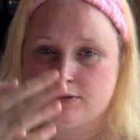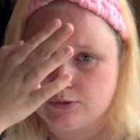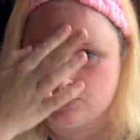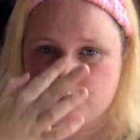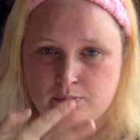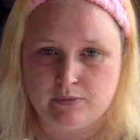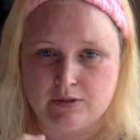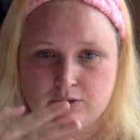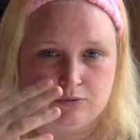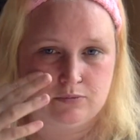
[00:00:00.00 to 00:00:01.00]
So, you
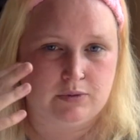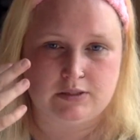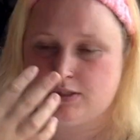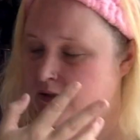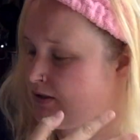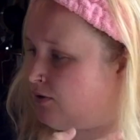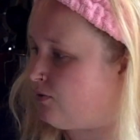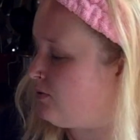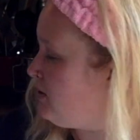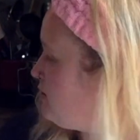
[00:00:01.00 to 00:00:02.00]
know, my
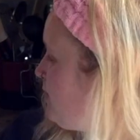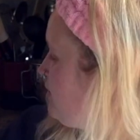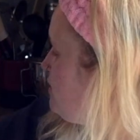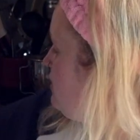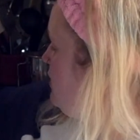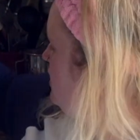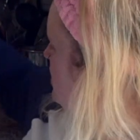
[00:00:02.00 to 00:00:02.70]
T-zones especially.